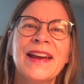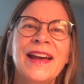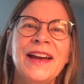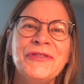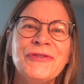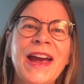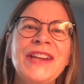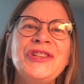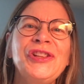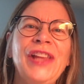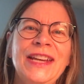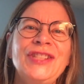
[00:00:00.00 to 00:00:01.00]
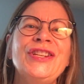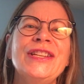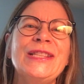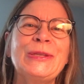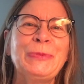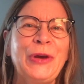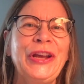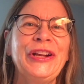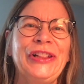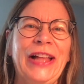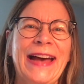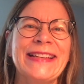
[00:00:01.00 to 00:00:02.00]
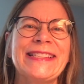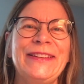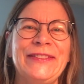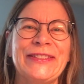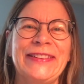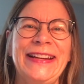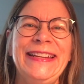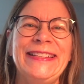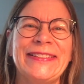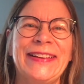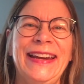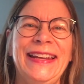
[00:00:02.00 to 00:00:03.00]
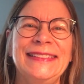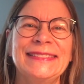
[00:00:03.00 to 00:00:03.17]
Congratulations, spring class of 2020.